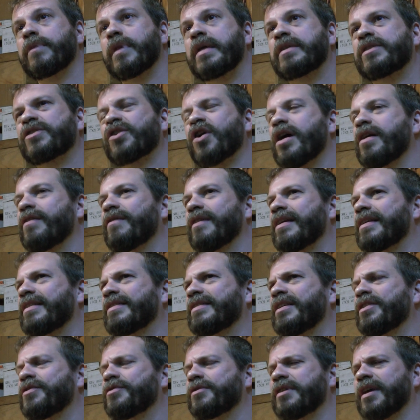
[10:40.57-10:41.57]
It's kind of like,
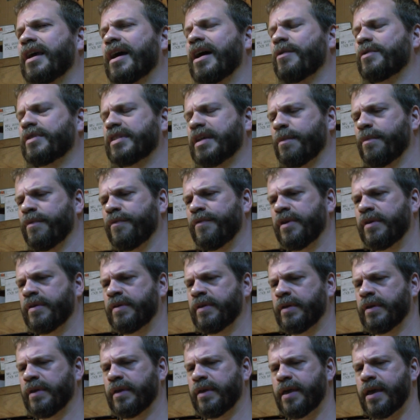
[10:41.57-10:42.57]
it's interesting how some of
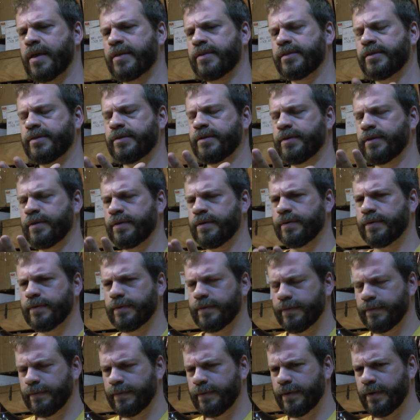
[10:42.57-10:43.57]
it gets
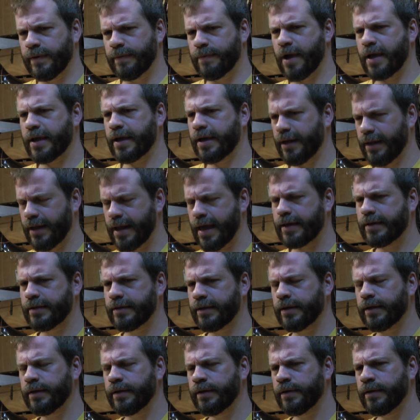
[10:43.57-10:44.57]
in my
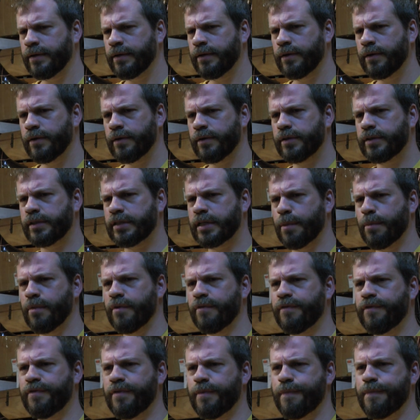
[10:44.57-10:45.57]
collecting. Some
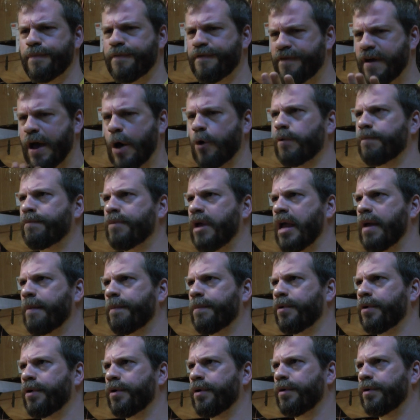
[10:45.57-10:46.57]
of the found
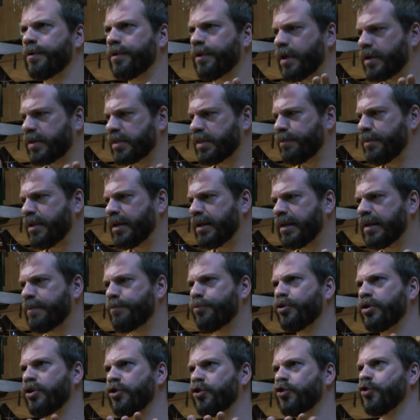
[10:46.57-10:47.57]
paper gets immediately
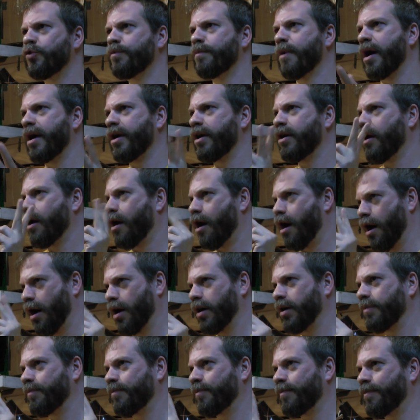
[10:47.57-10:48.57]
put into my
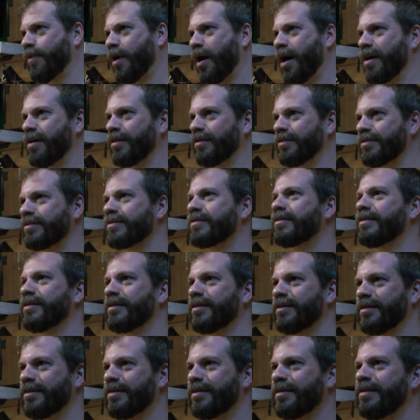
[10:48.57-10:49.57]
art piles.
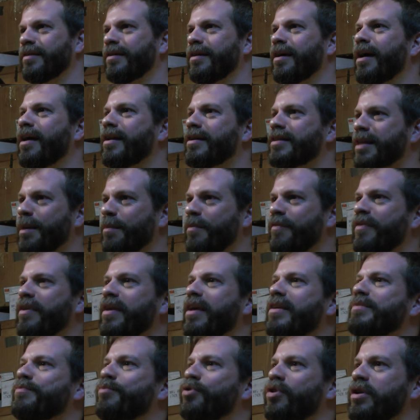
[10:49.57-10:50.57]
Mm-hmm. And some of
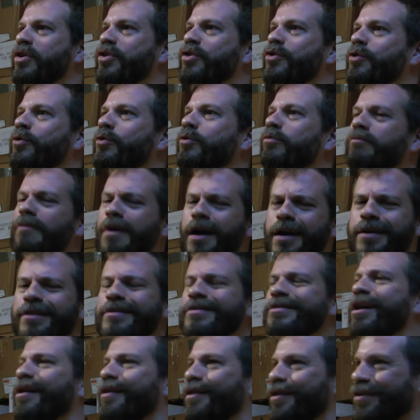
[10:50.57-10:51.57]
it gets put into, I
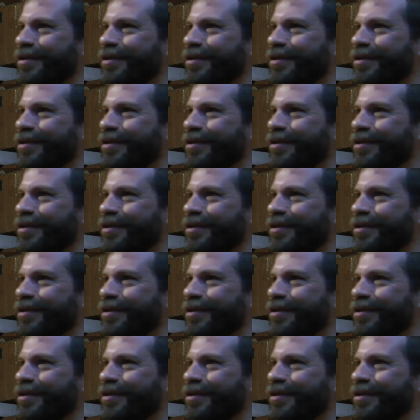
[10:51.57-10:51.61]
could sell